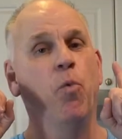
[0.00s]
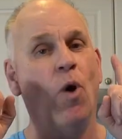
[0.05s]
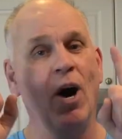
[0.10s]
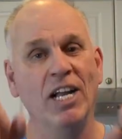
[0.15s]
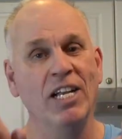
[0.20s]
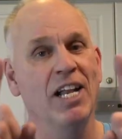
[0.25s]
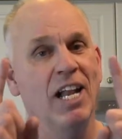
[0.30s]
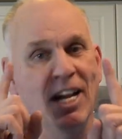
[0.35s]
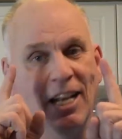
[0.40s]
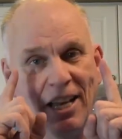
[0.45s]

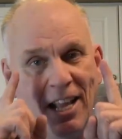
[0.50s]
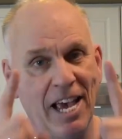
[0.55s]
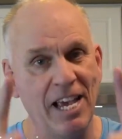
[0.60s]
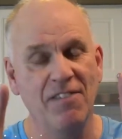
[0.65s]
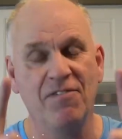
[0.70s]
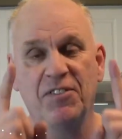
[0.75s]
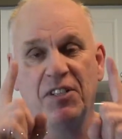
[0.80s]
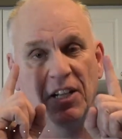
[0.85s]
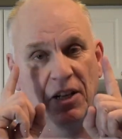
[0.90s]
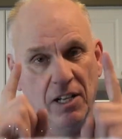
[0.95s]
one
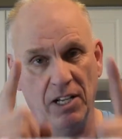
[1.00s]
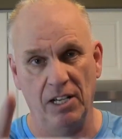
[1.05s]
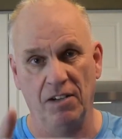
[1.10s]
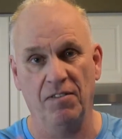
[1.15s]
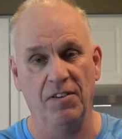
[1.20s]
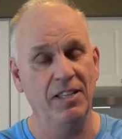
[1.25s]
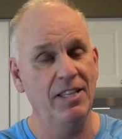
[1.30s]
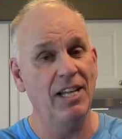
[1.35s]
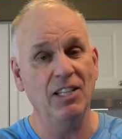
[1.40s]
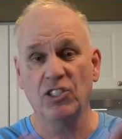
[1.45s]
life to live.
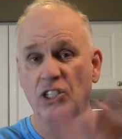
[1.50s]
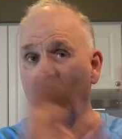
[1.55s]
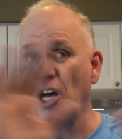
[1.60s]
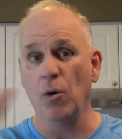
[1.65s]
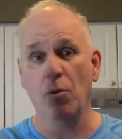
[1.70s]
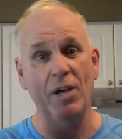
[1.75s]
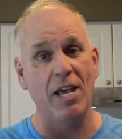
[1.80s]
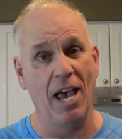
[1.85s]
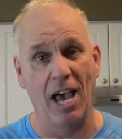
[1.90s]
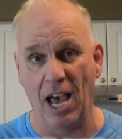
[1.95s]
That's
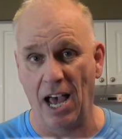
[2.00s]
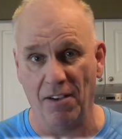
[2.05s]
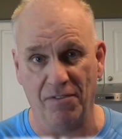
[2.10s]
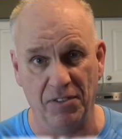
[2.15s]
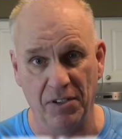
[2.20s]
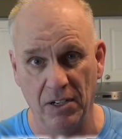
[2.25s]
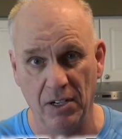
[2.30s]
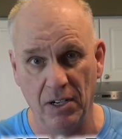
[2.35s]
all we have.